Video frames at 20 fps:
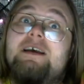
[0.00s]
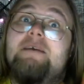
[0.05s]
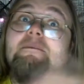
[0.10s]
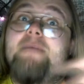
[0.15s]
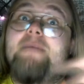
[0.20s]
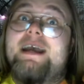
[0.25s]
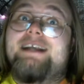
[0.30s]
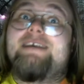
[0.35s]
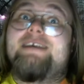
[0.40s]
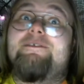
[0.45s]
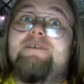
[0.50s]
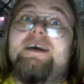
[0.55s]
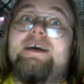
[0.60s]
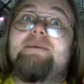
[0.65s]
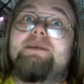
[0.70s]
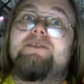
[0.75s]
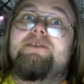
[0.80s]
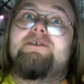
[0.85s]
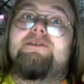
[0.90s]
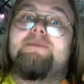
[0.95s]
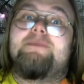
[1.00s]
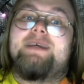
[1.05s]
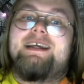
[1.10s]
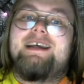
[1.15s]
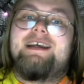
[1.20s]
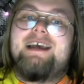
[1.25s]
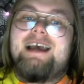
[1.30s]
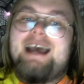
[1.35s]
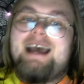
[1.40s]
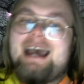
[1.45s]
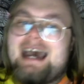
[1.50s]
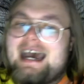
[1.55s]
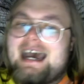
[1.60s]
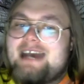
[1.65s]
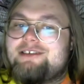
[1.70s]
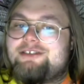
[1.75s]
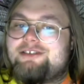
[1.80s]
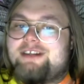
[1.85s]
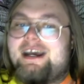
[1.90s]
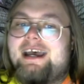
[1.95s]
Make it famous with me.
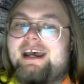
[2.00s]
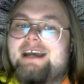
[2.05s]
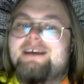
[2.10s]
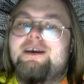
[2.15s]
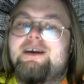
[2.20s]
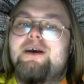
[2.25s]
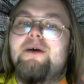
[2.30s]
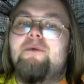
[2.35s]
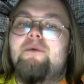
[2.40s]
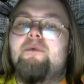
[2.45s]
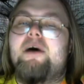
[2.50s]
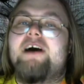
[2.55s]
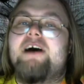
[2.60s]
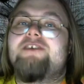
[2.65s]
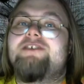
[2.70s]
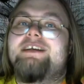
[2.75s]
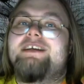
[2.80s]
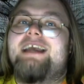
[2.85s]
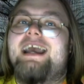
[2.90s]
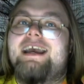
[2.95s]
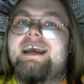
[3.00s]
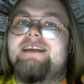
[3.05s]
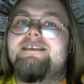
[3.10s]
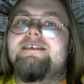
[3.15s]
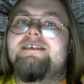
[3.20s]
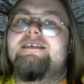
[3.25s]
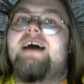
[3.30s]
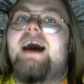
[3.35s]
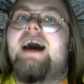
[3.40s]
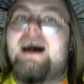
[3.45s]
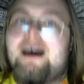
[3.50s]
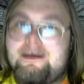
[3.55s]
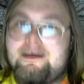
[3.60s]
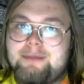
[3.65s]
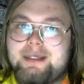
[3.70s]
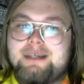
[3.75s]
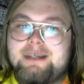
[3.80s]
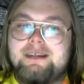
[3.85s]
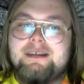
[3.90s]
Hashtag washing hands as a hobby.